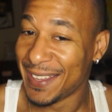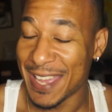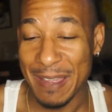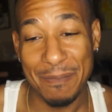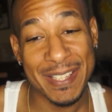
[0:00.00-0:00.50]

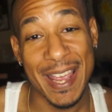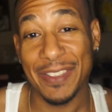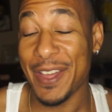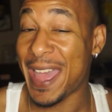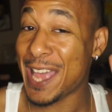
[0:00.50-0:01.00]
And Miss
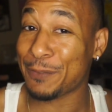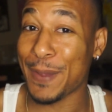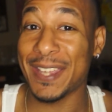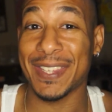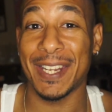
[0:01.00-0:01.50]
Ethel has
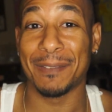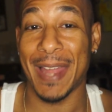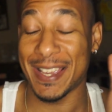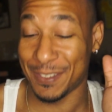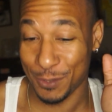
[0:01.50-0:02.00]
faith in him.
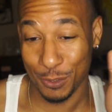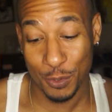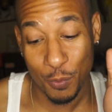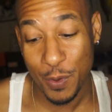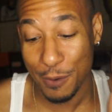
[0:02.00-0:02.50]
Like,
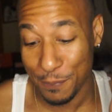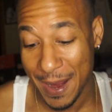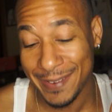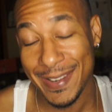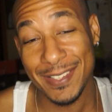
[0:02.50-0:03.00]
you will
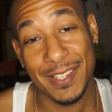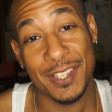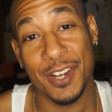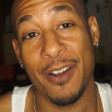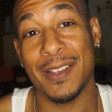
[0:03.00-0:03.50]
find
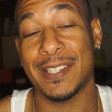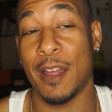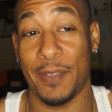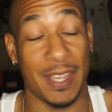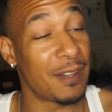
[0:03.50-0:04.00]
this girl and
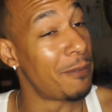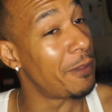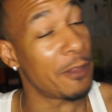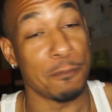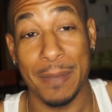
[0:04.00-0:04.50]
stuff. And
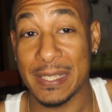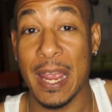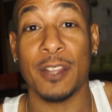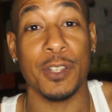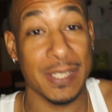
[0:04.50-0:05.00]
if Miss
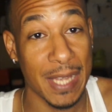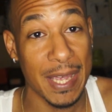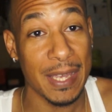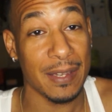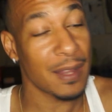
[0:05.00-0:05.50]
Ethel said
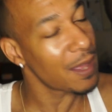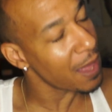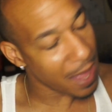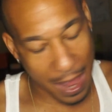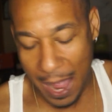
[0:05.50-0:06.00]
it,
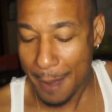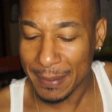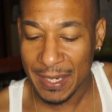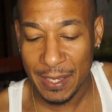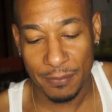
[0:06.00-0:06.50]
I
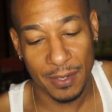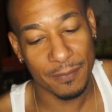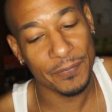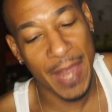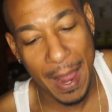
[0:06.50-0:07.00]
believe
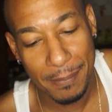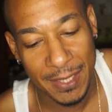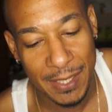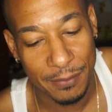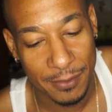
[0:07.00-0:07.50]

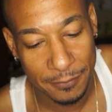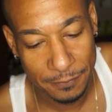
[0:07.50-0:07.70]
it.